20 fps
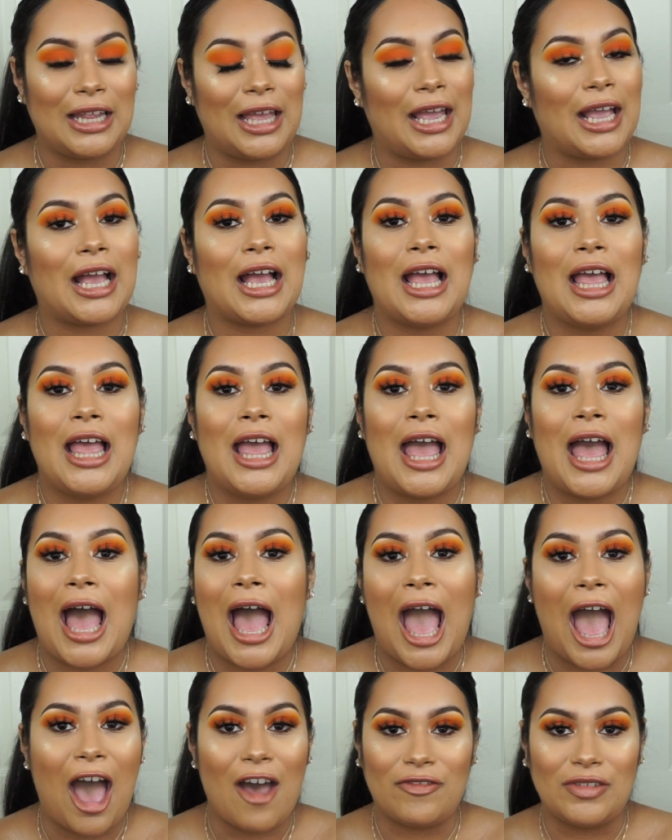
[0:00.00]
Like
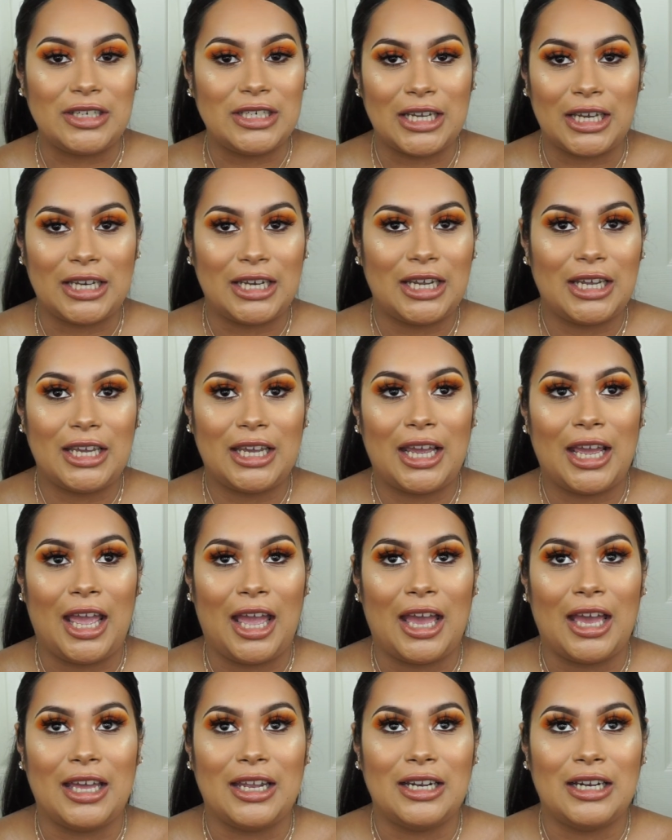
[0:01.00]
I haven't done it,
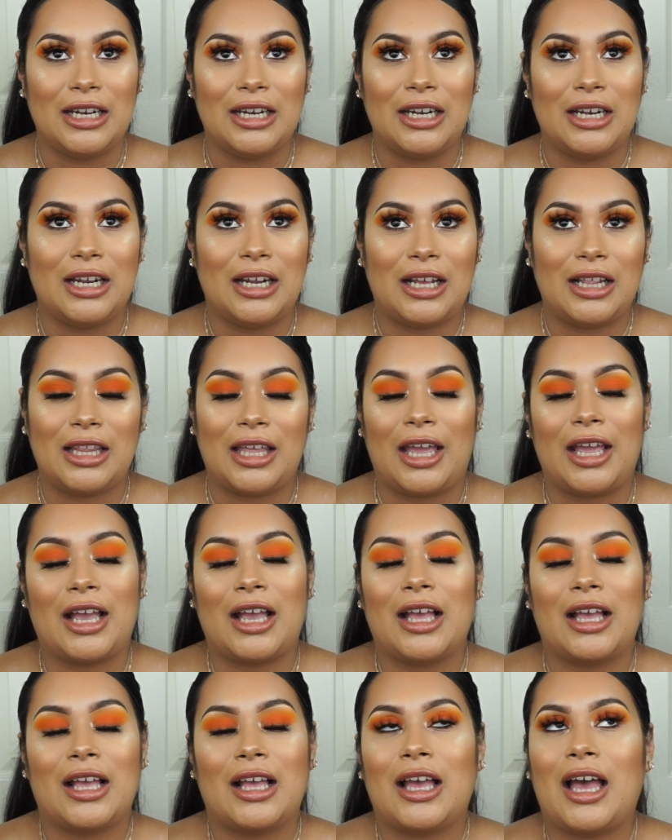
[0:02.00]
and
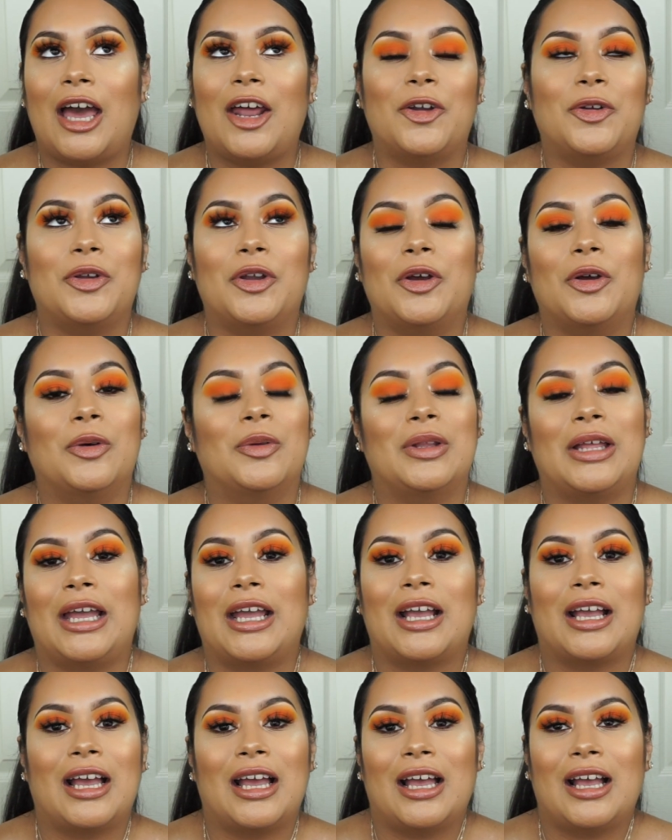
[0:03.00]
like I don't know,
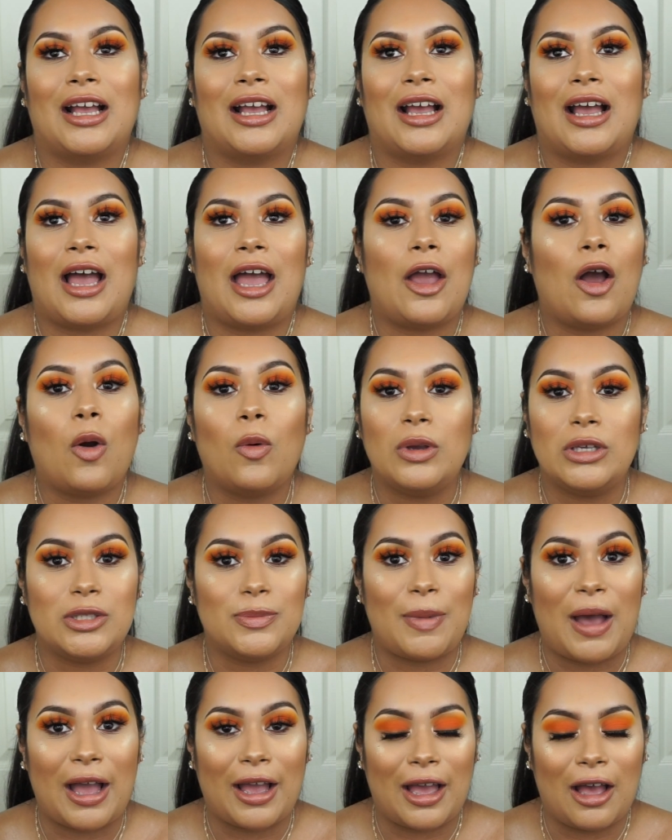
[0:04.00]
like I always
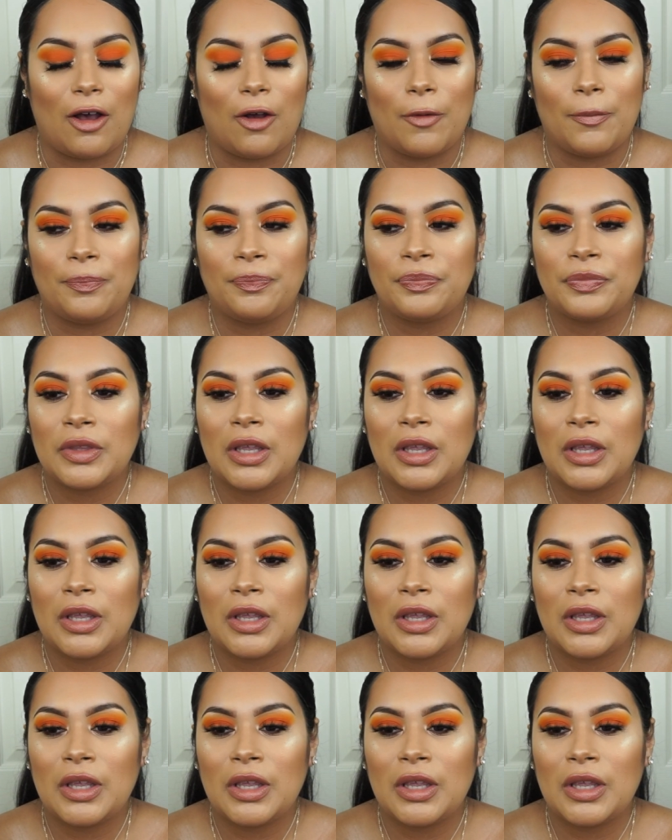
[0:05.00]
back out.